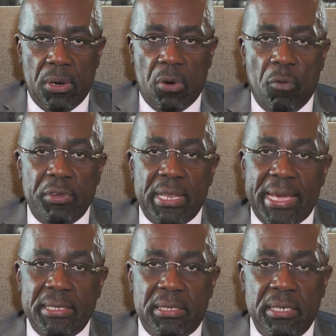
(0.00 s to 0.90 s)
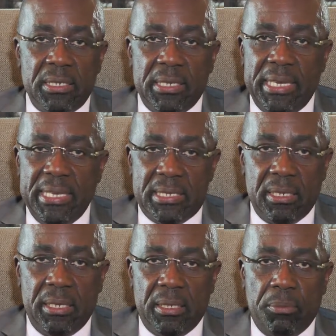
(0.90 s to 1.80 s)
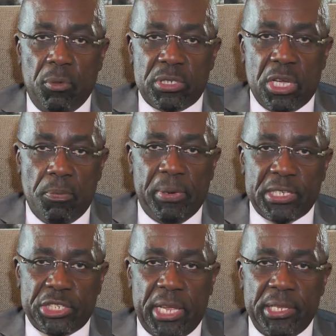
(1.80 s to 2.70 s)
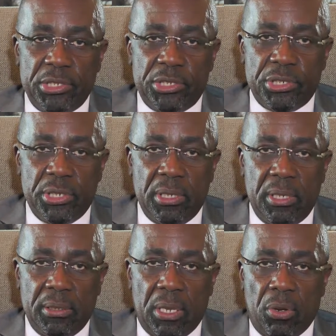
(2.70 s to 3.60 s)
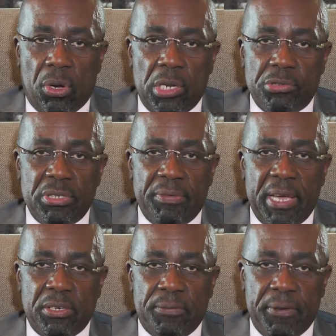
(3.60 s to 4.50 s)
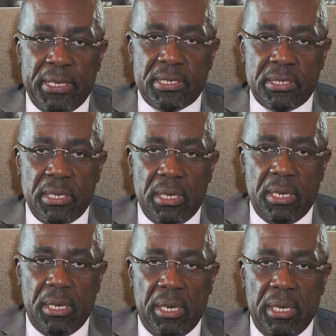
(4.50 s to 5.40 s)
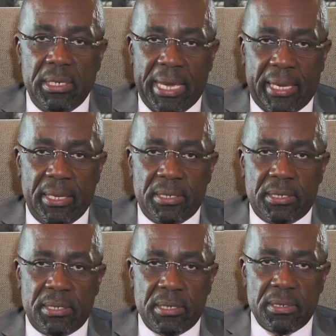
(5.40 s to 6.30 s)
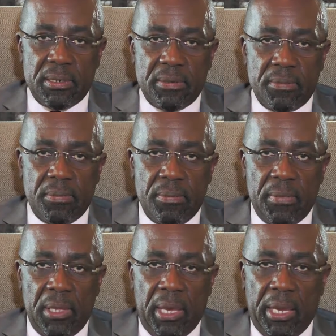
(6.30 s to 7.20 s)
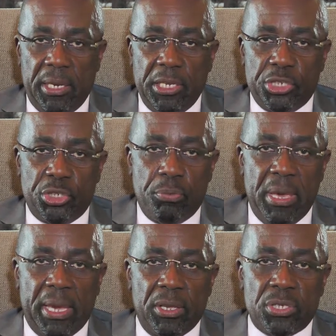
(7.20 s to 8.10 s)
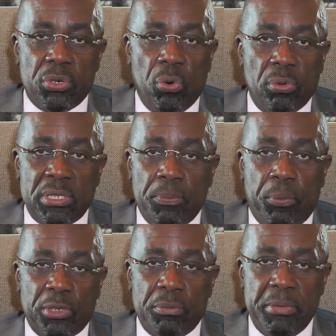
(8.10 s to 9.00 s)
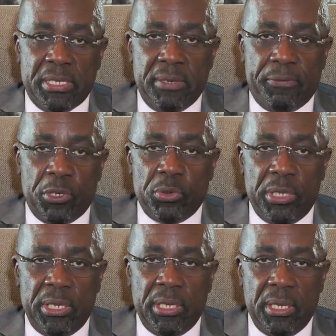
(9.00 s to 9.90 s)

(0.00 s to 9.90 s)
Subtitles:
COVID-19 is easily the most complex challenge that our countries have had to face in decades. In addition to making us hold this important meeting virtually,